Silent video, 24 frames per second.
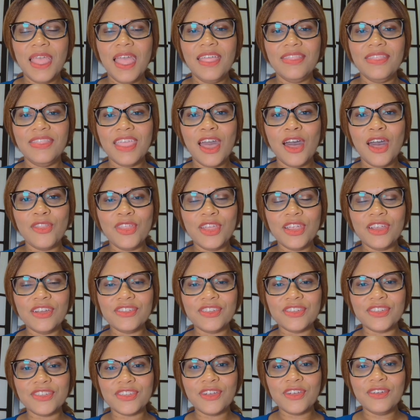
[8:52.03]
Now, there's
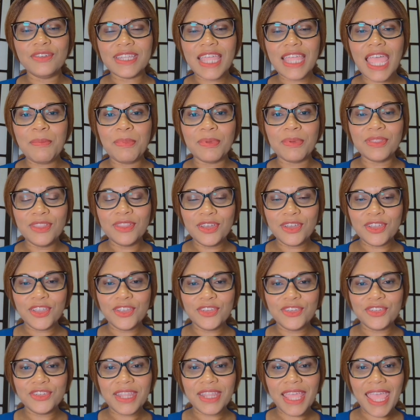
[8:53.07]
a certain type of look you
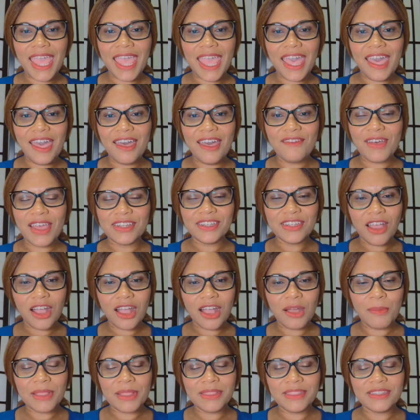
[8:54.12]
should have. I talk
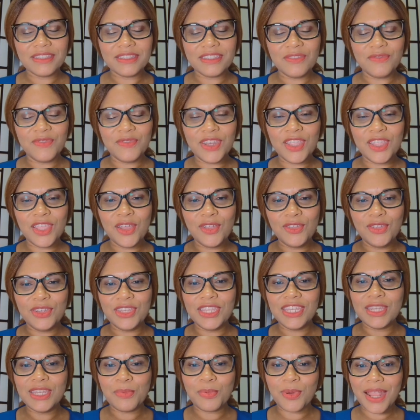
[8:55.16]
about this in the video. You
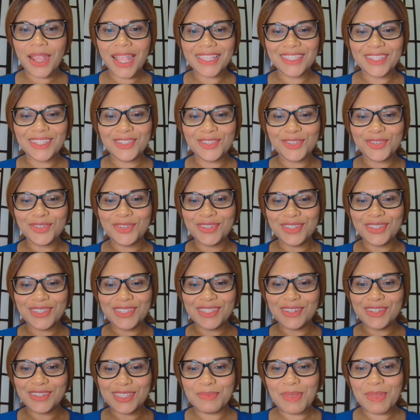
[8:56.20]
need to practice
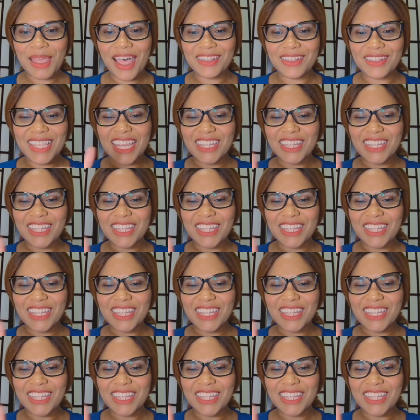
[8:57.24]
your smiles.